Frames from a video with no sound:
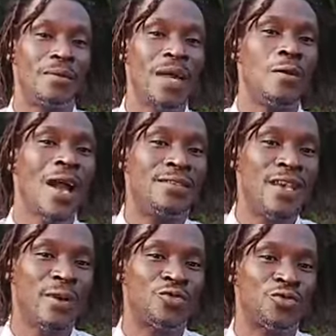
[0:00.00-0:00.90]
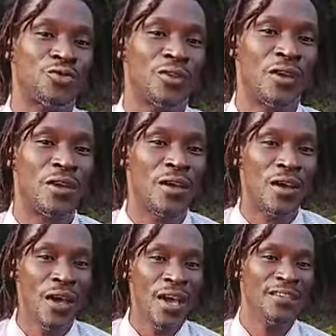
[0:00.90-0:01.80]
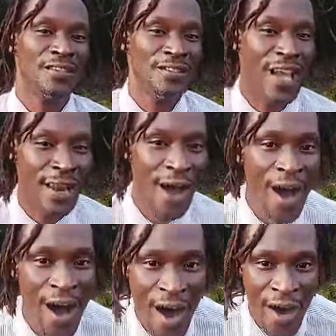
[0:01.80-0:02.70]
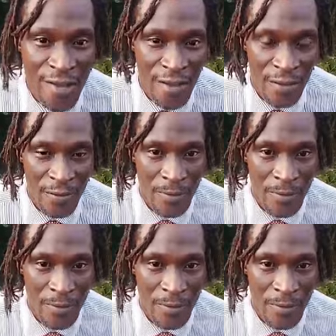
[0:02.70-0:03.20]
at the White House. It's done it all.